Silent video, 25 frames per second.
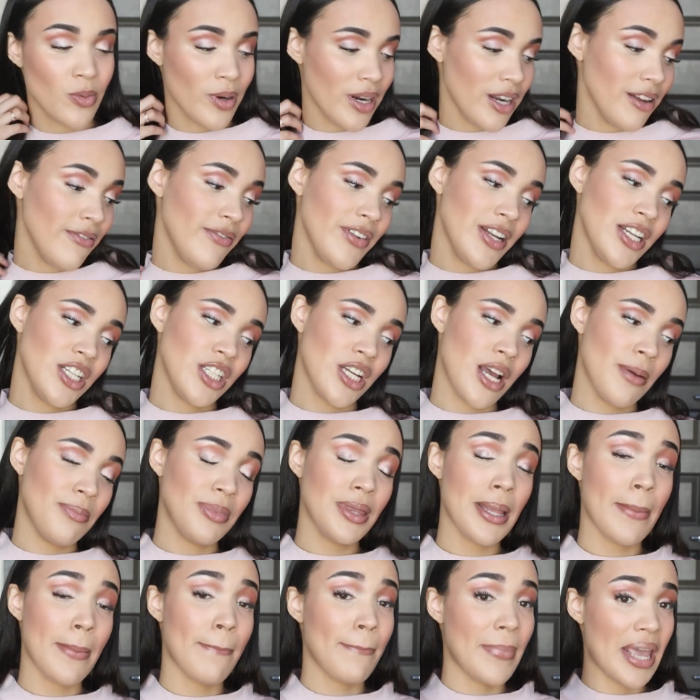We're gonna finish
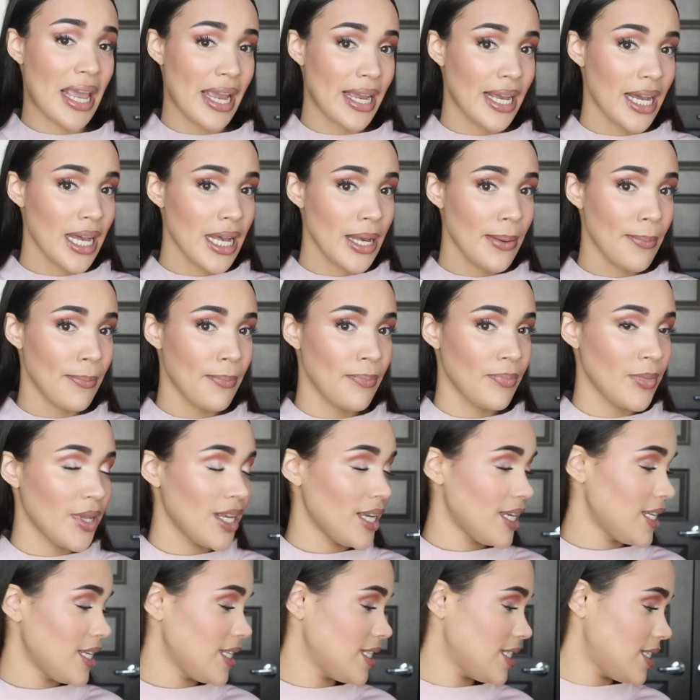up the makeup
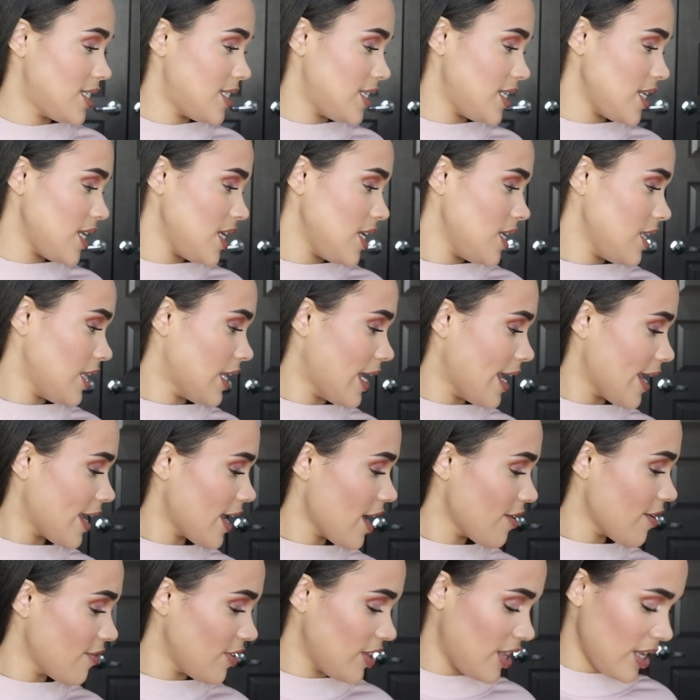and see
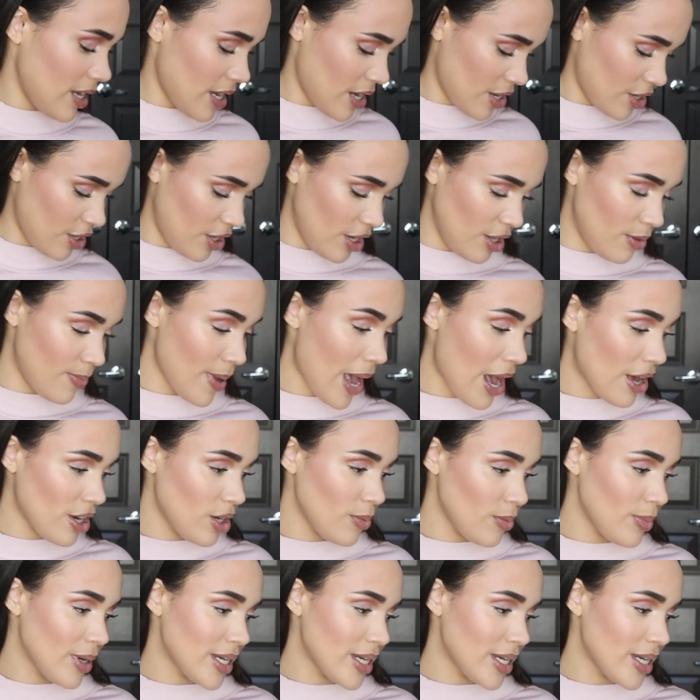like everything underneath powder